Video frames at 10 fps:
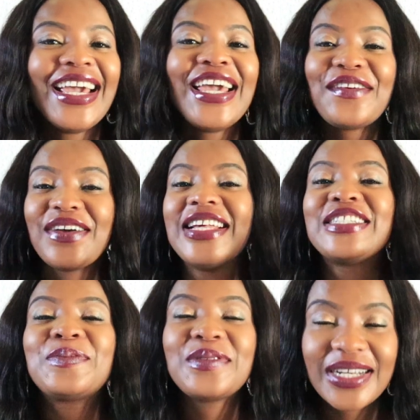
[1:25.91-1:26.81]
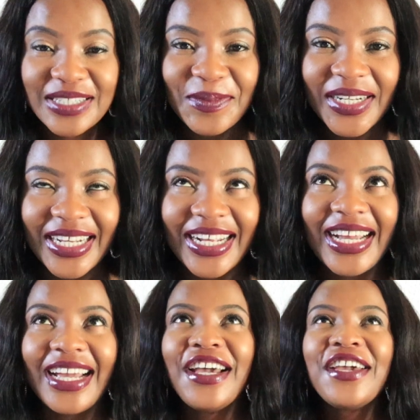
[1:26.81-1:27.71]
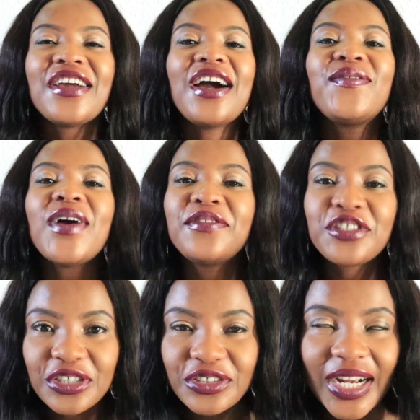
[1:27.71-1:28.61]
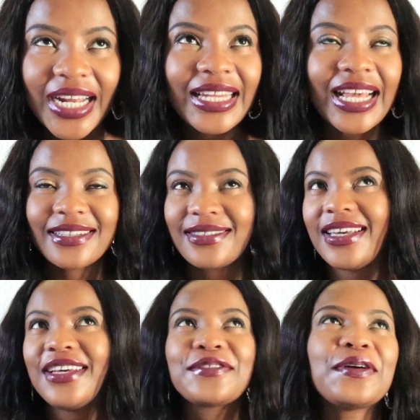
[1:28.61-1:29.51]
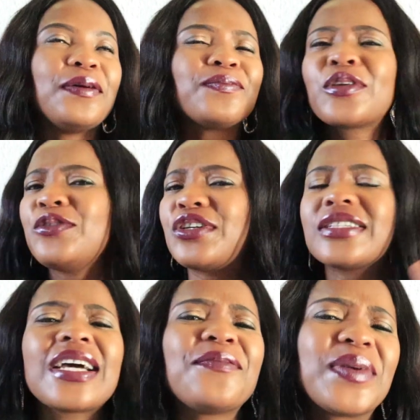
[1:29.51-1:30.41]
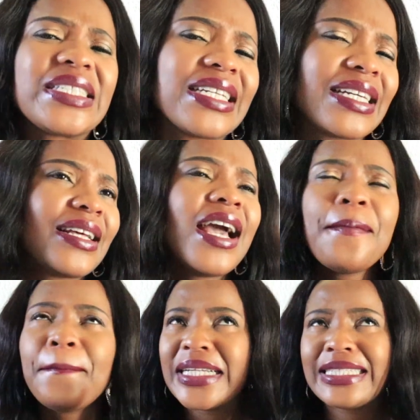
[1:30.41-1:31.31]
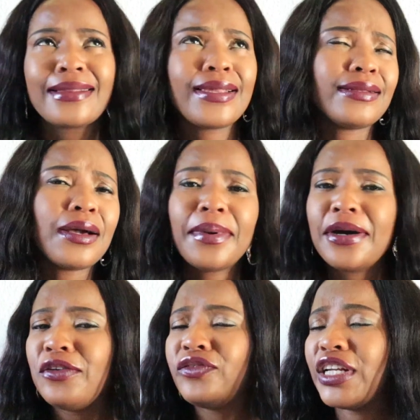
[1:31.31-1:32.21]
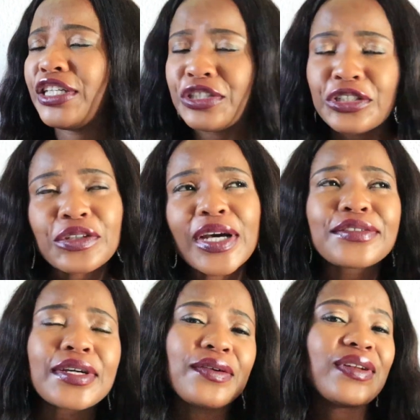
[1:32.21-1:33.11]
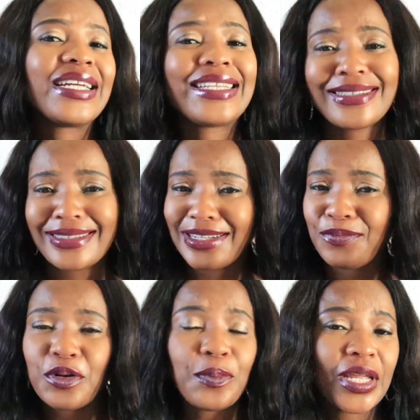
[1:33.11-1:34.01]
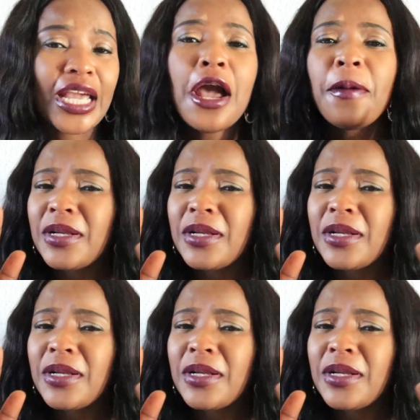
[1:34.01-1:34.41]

If you're an experienced mother, yeah, you have 5 children, like 6, so you just have basic thing about ovulation. You know how to calculate this thing properly.